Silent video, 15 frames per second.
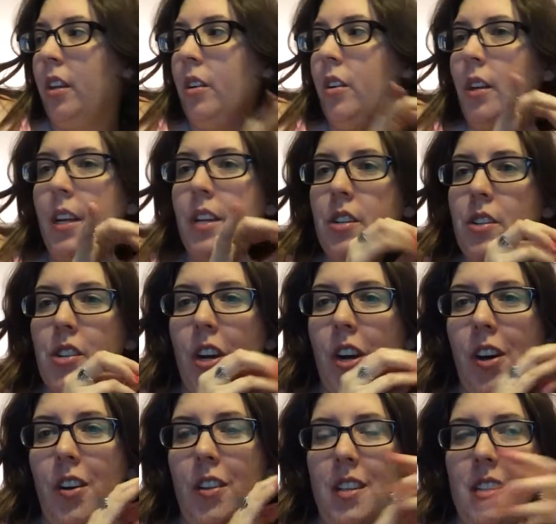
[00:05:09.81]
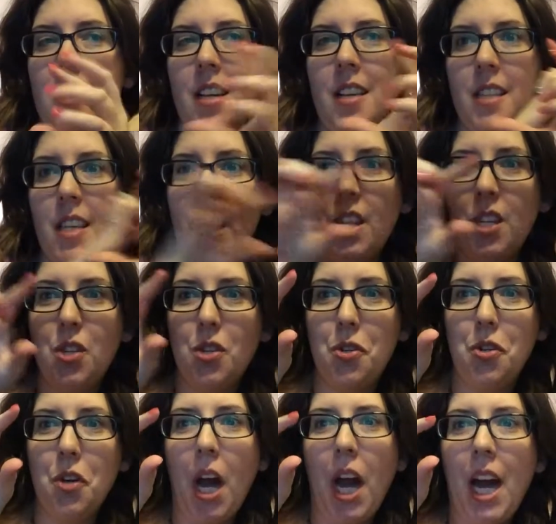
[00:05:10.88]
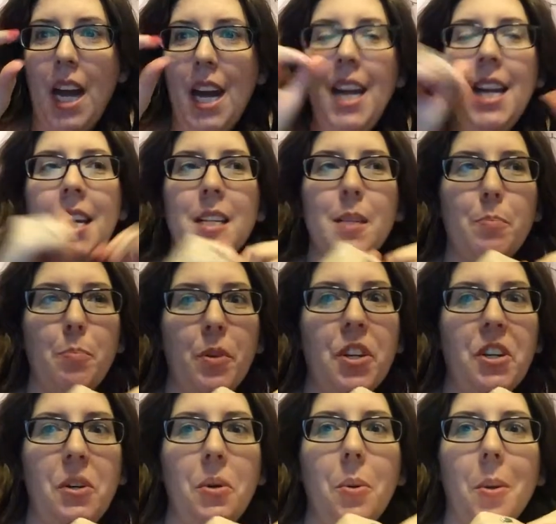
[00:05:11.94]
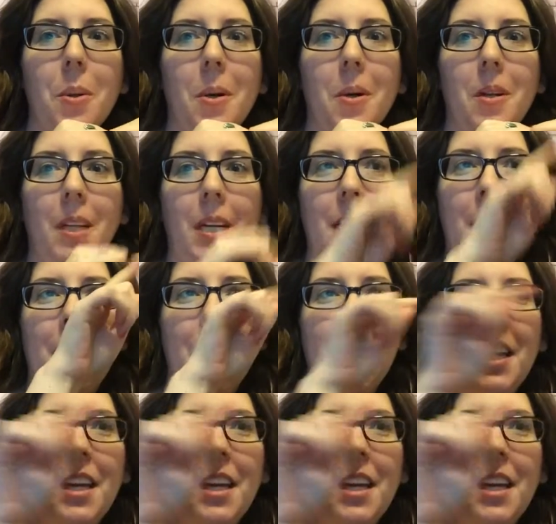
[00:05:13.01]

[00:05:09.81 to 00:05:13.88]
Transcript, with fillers: little intro that says like the strain, it's pretty cool. Like